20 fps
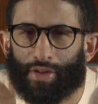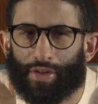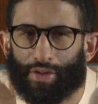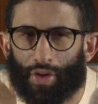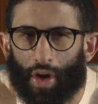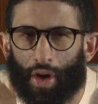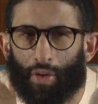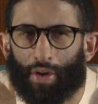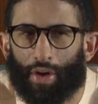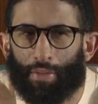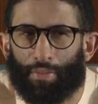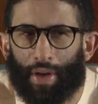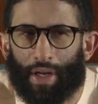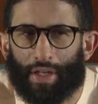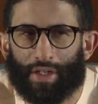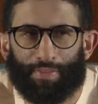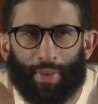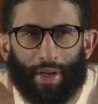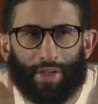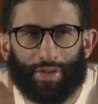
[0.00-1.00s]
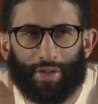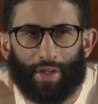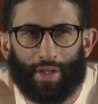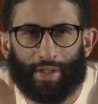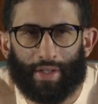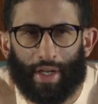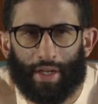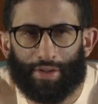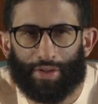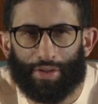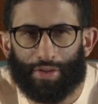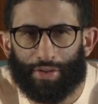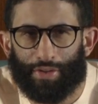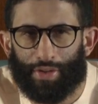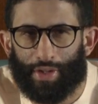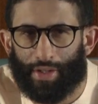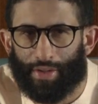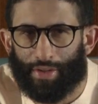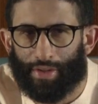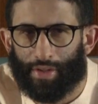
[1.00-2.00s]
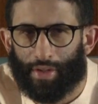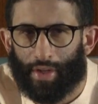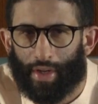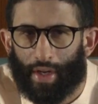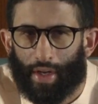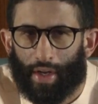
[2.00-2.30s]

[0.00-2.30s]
and so I want to pay special attention to this.